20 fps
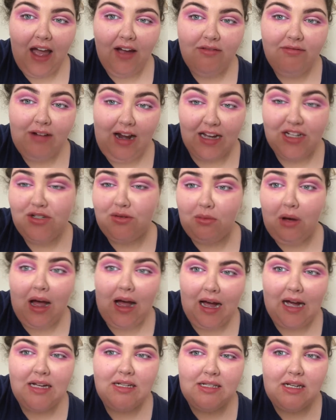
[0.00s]
Right, so
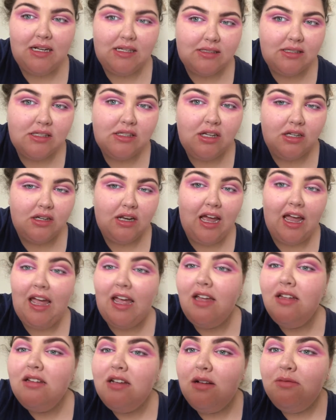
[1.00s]
as it is a Sunday,
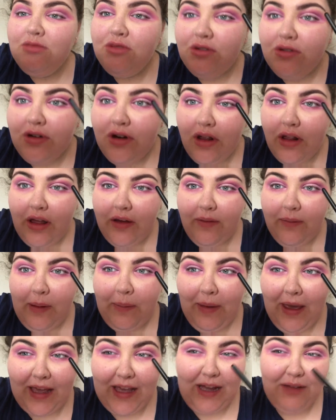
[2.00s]
I'm going all out with my
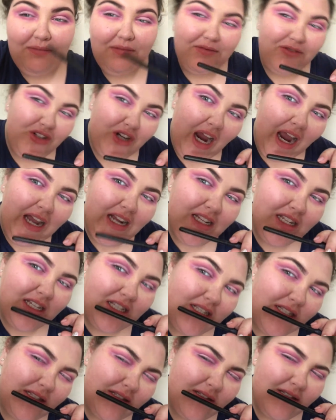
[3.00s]
makeup. I'm trying
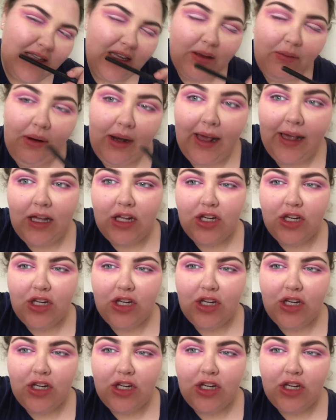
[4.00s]
to see what I